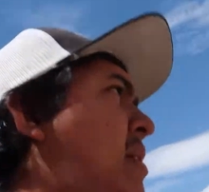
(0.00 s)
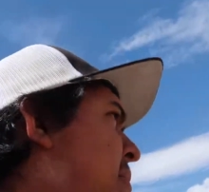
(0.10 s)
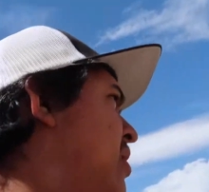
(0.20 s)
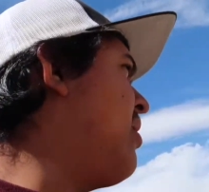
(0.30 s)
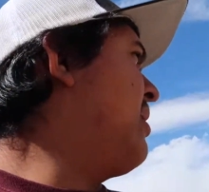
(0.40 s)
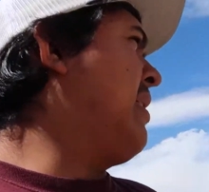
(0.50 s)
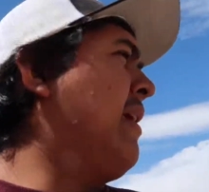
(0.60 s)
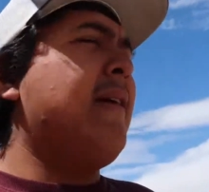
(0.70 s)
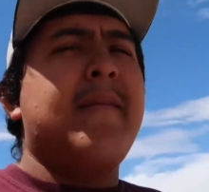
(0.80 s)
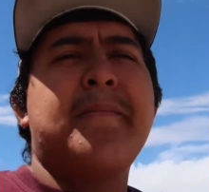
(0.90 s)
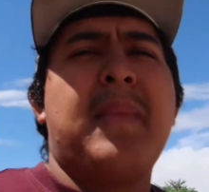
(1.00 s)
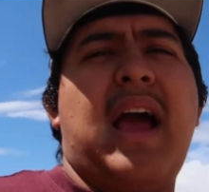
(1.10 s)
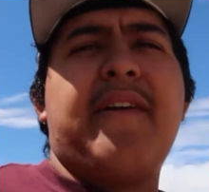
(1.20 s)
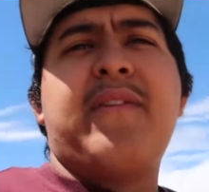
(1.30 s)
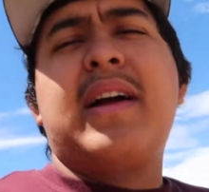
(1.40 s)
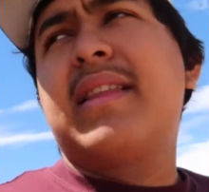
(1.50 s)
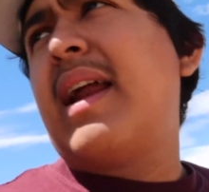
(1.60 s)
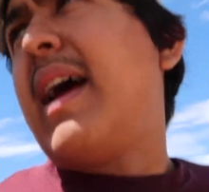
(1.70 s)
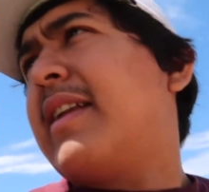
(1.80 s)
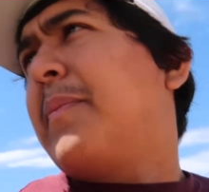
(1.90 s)
it's gonna be all ugly. I forgot
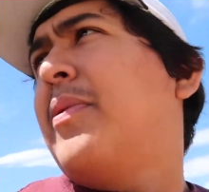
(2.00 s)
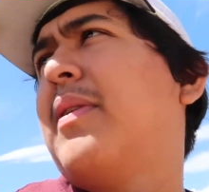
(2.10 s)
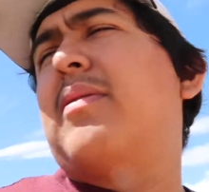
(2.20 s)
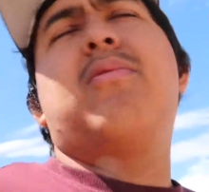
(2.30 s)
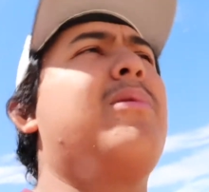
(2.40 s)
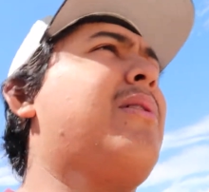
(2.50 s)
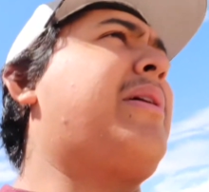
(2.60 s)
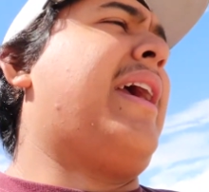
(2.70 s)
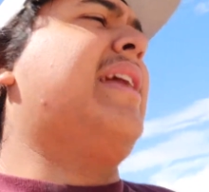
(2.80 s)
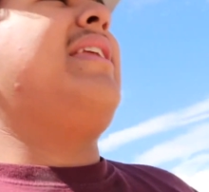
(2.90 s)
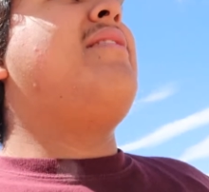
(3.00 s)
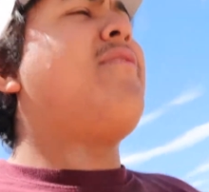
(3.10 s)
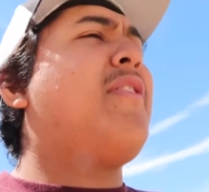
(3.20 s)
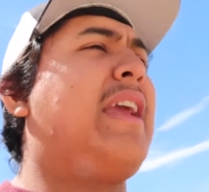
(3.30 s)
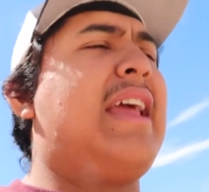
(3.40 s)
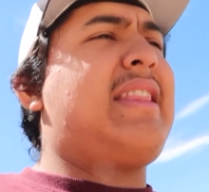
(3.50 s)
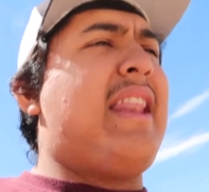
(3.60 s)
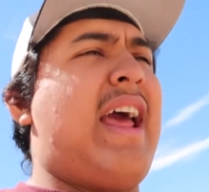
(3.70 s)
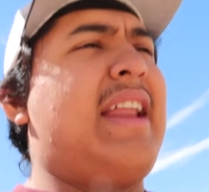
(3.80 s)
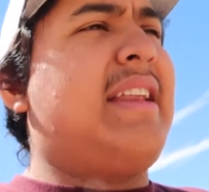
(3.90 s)
that I had to put. Or okay, I didn't forget
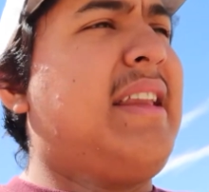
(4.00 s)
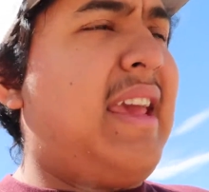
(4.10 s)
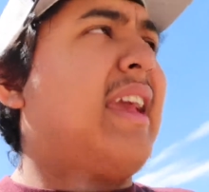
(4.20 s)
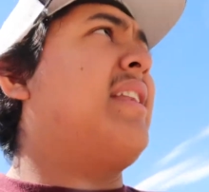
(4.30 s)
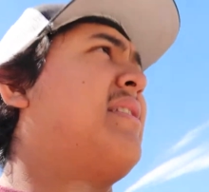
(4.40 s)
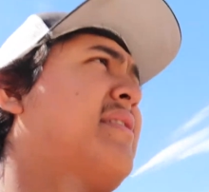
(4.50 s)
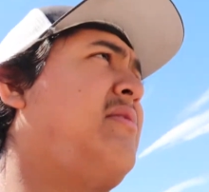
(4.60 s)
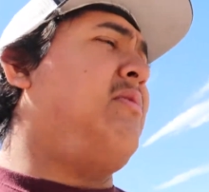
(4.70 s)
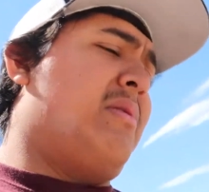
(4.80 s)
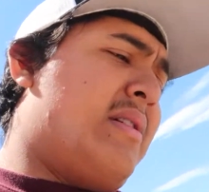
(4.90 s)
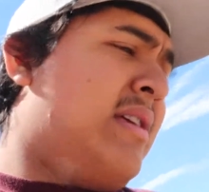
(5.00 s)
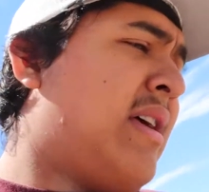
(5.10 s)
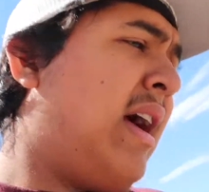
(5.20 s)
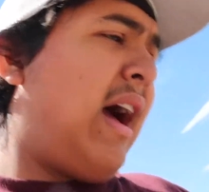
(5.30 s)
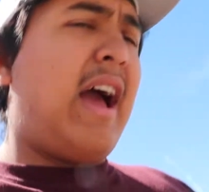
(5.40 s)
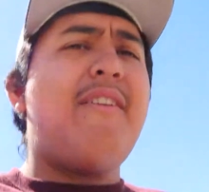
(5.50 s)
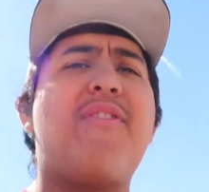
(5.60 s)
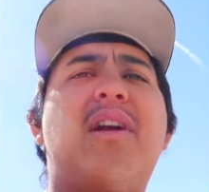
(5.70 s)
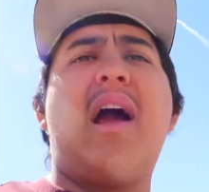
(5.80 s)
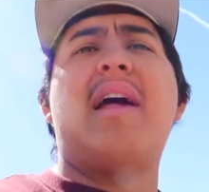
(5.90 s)
that I had to take Caden to school. I
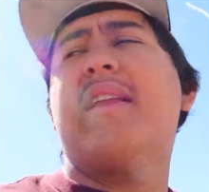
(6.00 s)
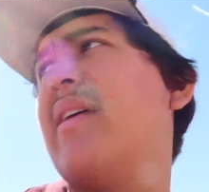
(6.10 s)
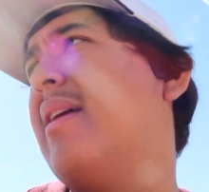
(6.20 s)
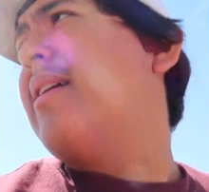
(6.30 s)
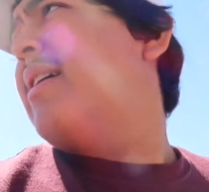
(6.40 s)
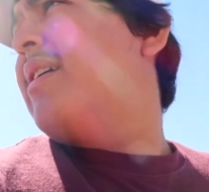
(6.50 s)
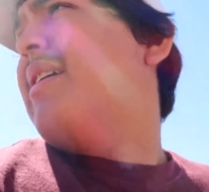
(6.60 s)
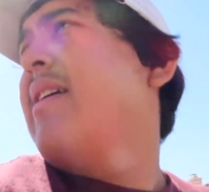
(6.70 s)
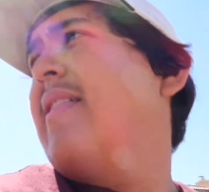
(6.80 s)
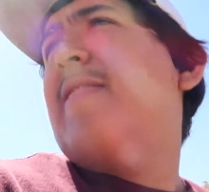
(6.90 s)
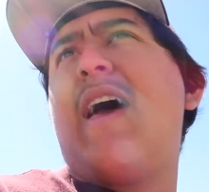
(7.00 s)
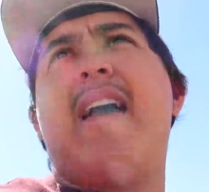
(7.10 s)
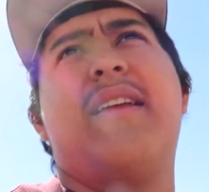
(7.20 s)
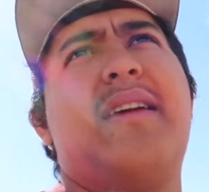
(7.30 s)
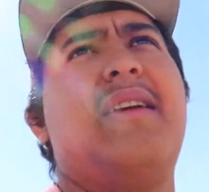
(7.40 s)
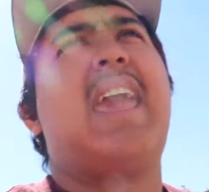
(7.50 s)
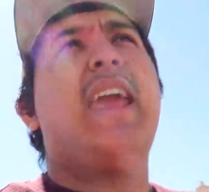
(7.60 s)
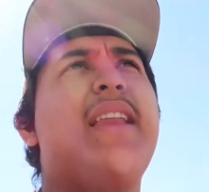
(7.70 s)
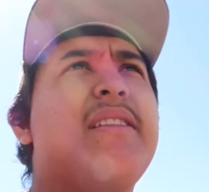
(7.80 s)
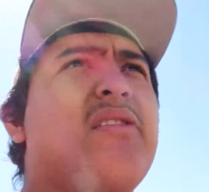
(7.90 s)
forgot that
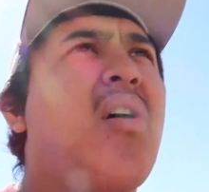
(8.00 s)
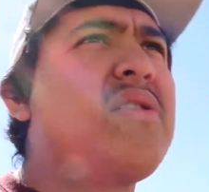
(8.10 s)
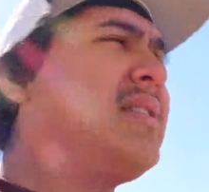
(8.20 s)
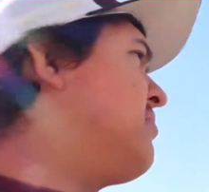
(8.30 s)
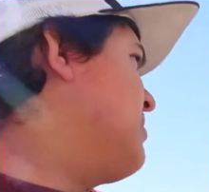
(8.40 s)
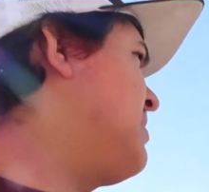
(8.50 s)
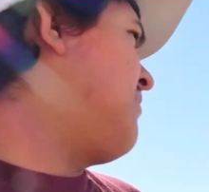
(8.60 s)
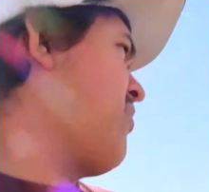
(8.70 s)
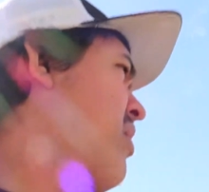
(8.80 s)
Caden's car seat was in